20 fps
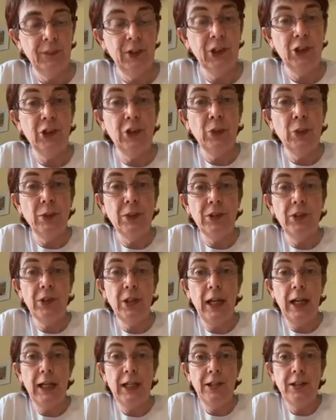Tattooist
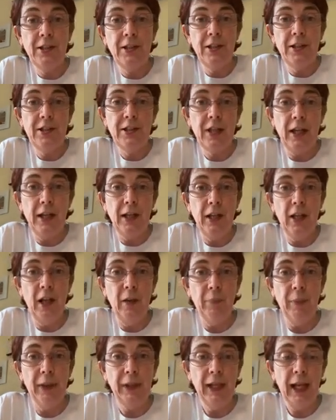inked the skin
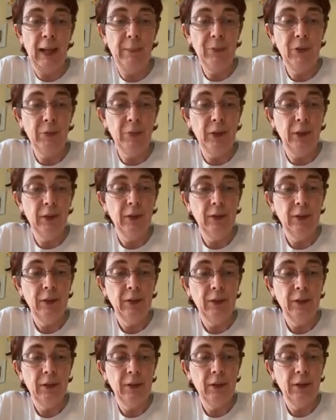on my abdomen.
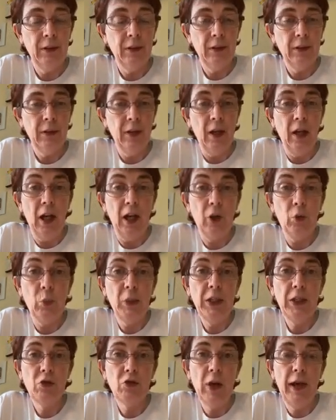A
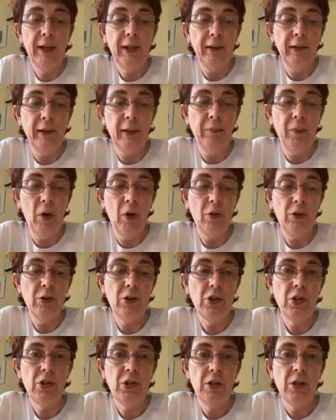green dragon
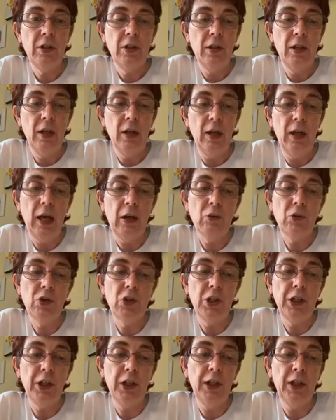emerged,
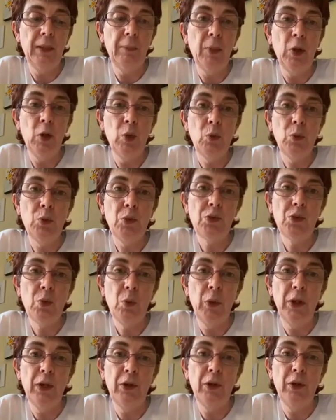lounging in a
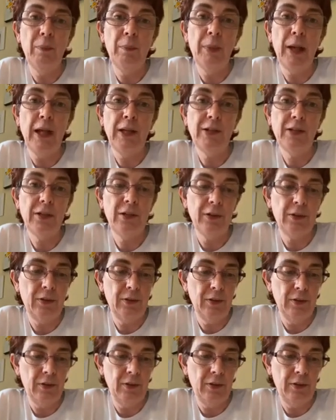balloon's wicker basket.